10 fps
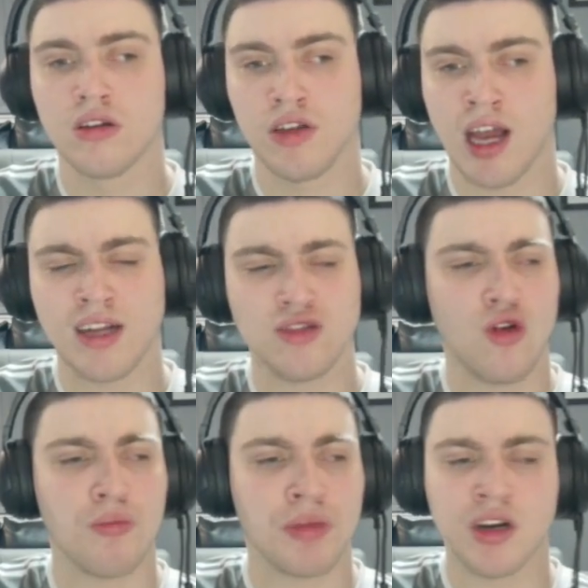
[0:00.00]
Yang's
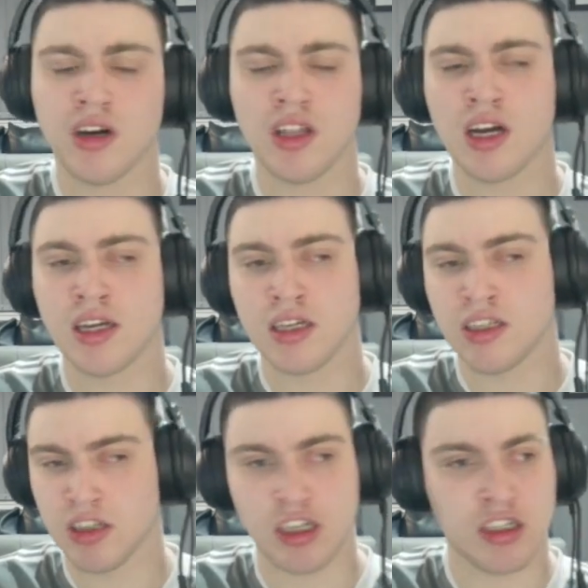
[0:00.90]
not being like that.
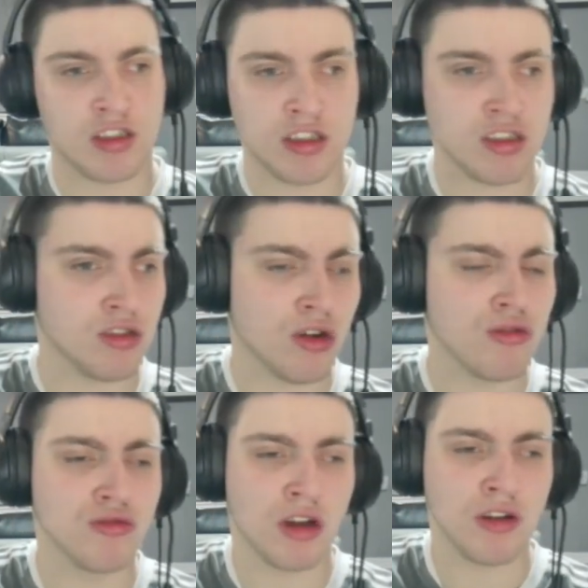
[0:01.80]
He's
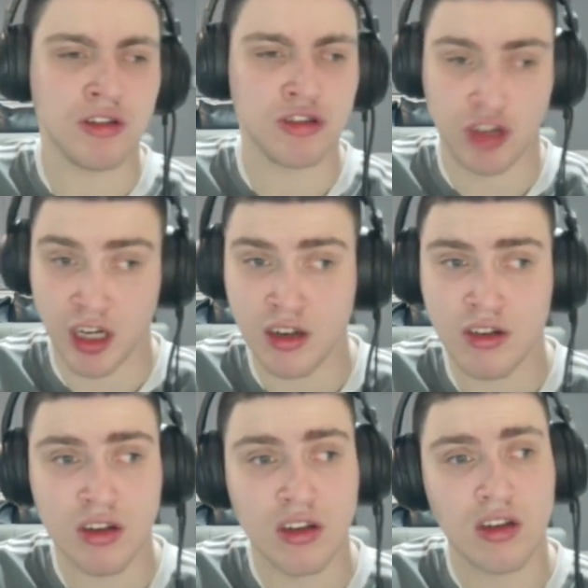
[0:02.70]
knuckled down in
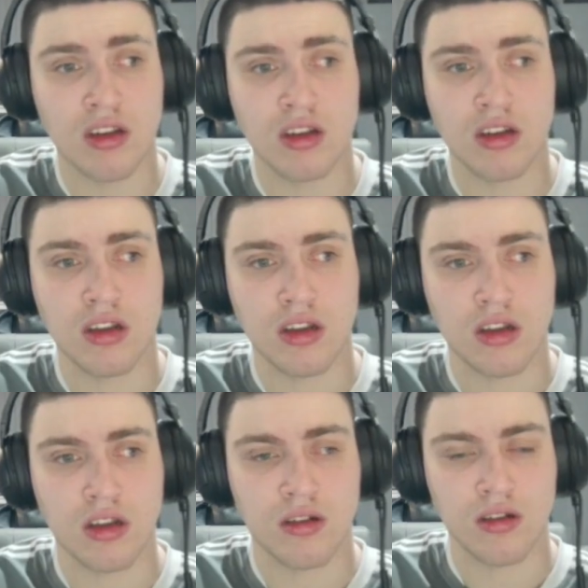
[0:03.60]
training,
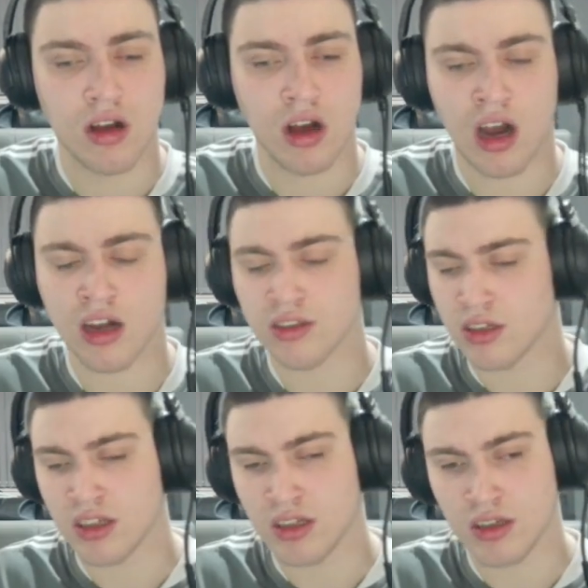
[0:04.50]
and
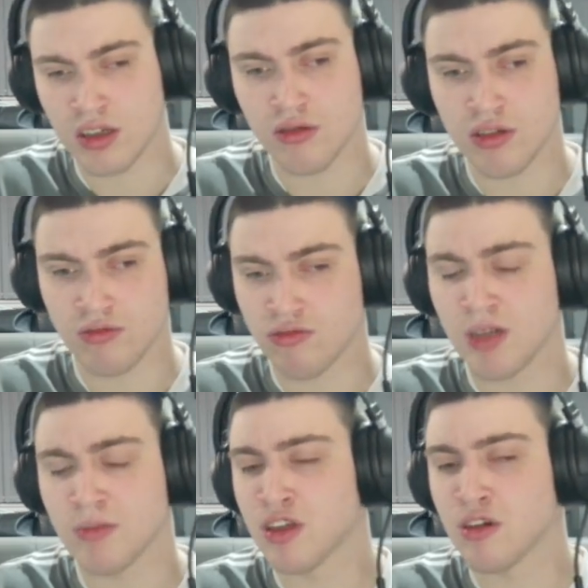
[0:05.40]
he's
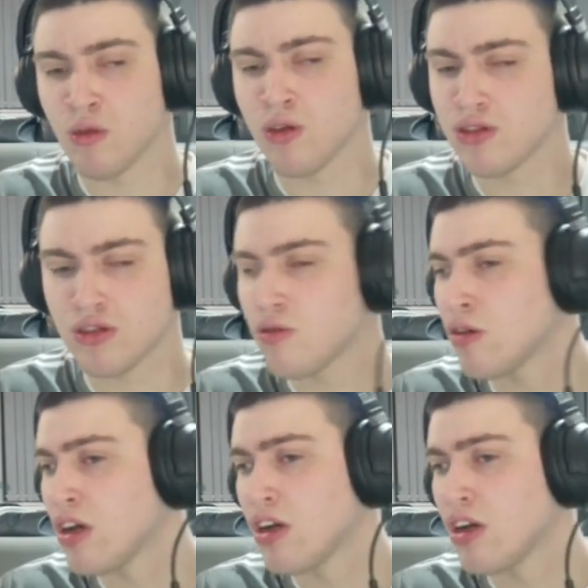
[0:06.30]
reaping the rewards. So